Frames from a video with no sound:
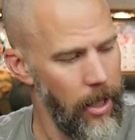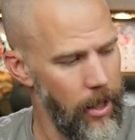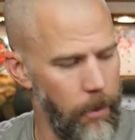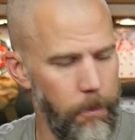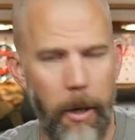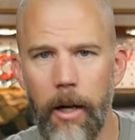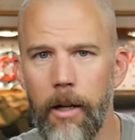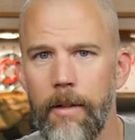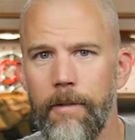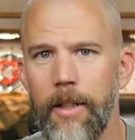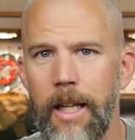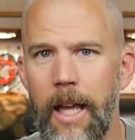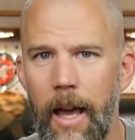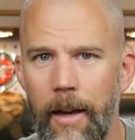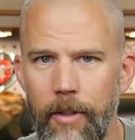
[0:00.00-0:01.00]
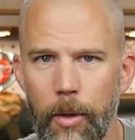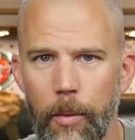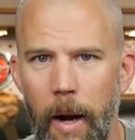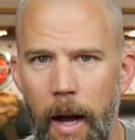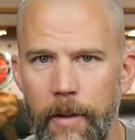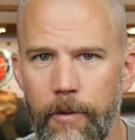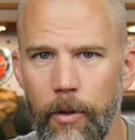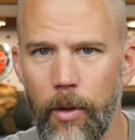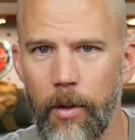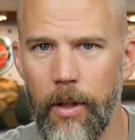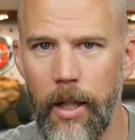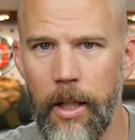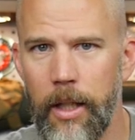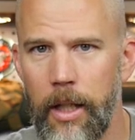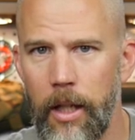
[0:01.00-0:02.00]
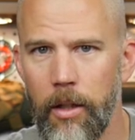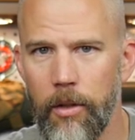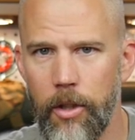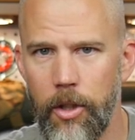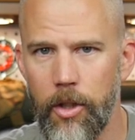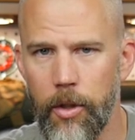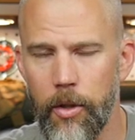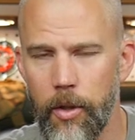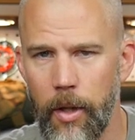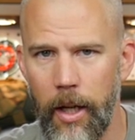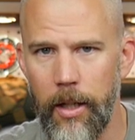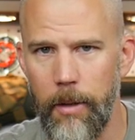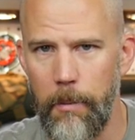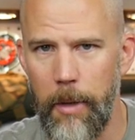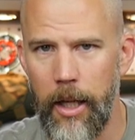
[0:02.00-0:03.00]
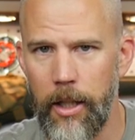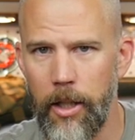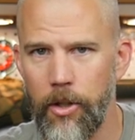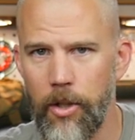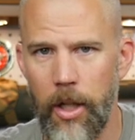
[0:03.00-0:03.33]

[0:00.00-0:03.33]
comparatively heavy rifle and gear that you're trying to manage,